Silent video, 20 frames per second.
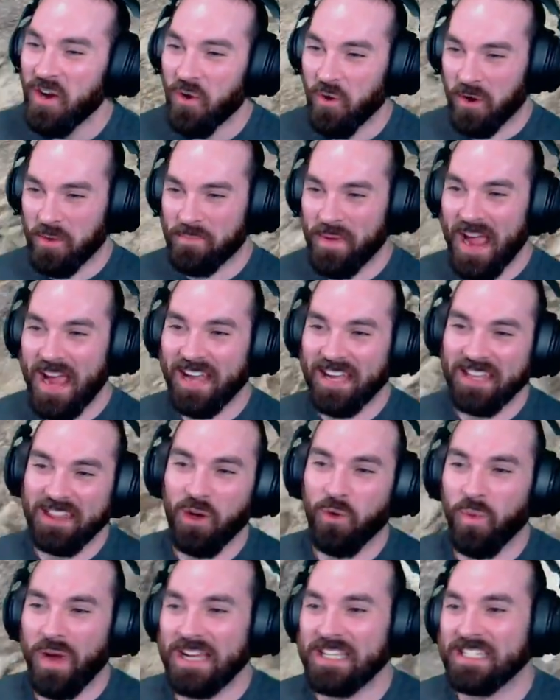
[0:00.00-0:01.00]
We're back in the
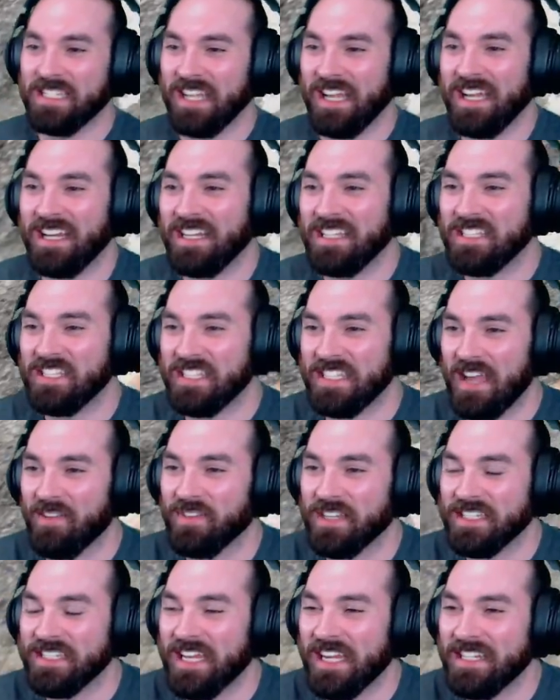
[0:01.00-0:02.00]
wasteland in
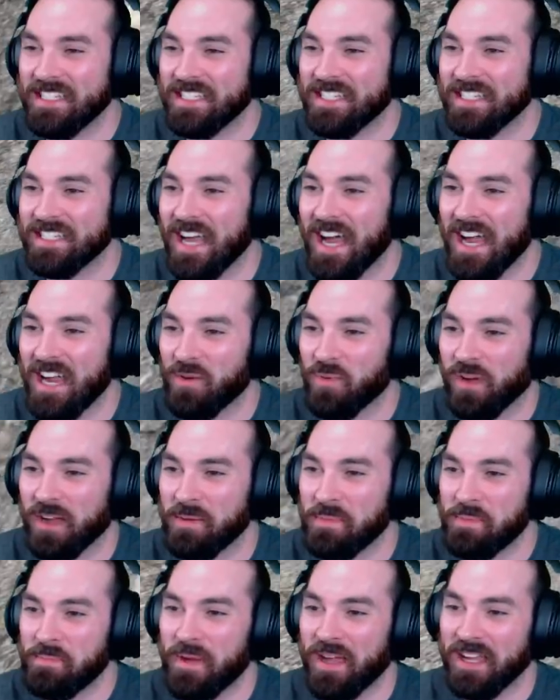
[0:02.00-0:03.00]
seven days to die, and we're gonna
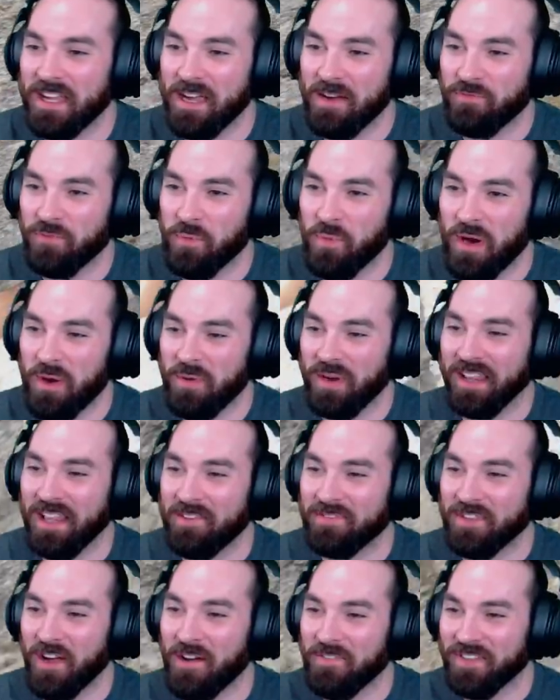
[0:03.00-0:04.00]
be picking up from where we
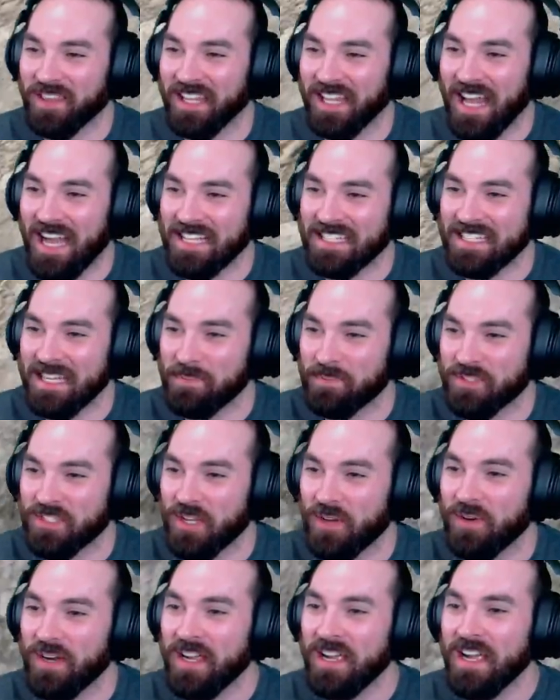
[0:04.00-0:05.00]
left off in the last
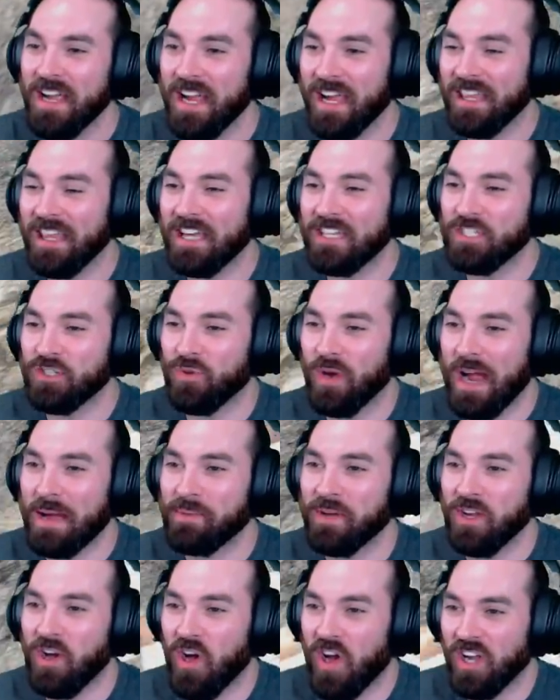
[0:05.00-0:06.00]
episode, and that is
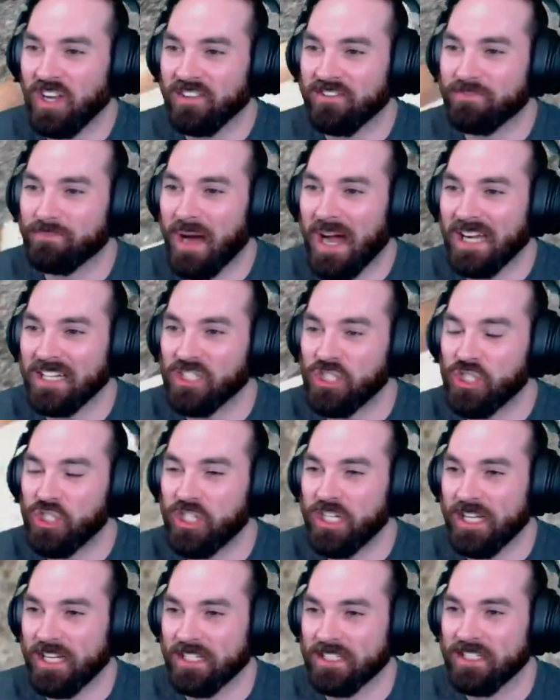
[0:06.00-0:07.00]
grabbing all of mine
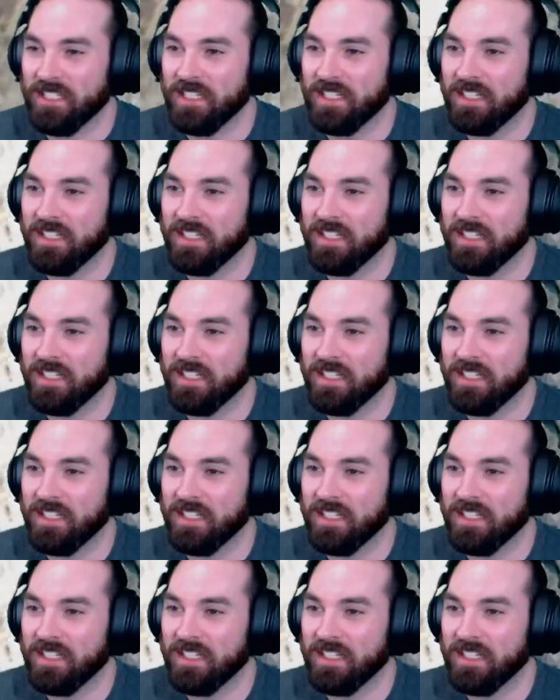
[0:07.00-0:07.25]
shit.